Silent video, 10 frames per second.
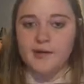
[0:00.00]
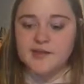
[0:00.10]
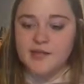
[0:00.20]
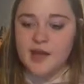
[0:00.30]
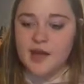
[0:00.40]
I'd
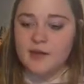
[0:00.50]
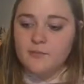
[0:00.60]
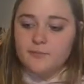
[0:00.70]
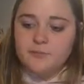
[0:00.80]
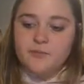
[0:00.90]
say,
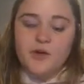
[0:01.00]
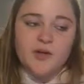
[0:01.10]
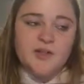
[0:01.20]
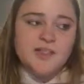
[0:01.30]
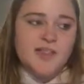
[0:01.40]

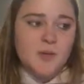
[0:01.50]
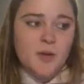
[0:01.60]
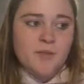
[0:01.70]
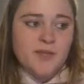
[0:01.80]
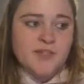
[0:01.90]
or to sum
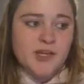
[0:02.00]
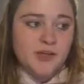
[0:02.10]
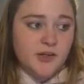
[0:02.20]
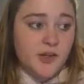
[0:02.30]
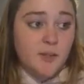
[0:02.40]
up the
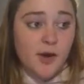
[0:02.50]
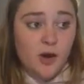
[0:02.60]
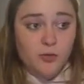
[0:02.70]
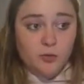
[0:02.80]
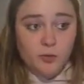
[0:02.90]
standard in my
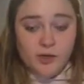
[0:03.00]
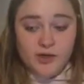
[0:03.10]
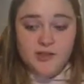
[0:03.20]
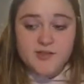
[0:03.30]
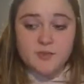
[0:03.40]
own
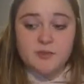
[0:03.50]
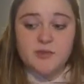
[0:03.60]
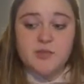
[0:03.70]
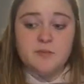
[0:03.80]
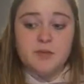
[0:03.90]
words,
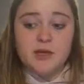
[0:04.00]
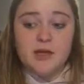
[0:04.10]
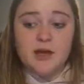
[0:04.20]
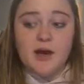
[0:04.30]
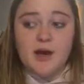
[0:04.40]
would to
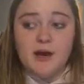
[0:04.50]
be